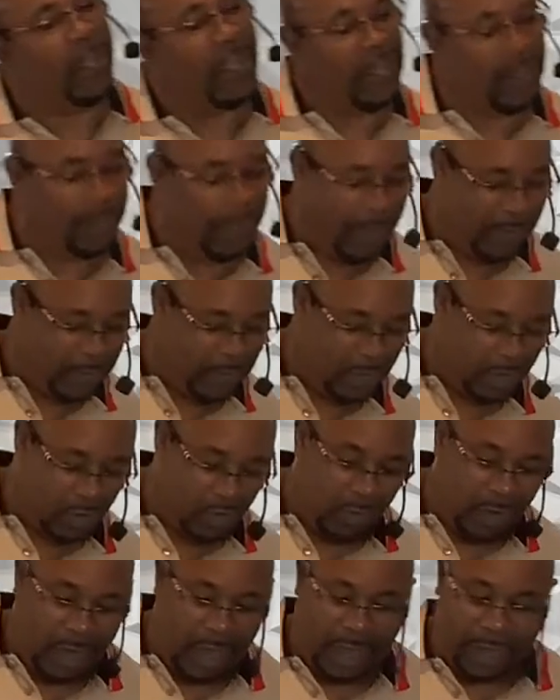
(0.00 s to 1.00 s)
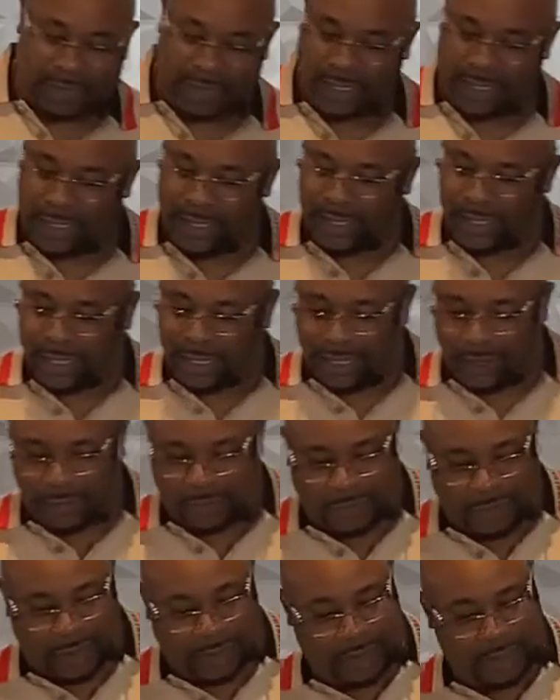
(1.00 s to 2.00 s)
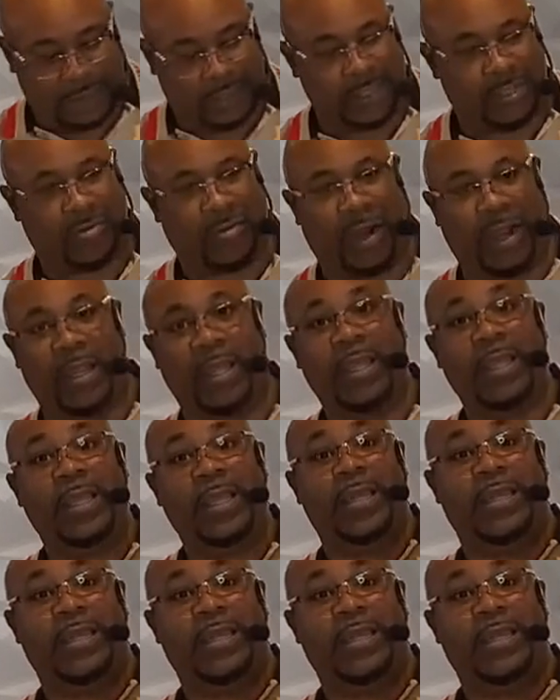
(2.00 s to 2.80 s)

about the scribes and the Pharisees, right?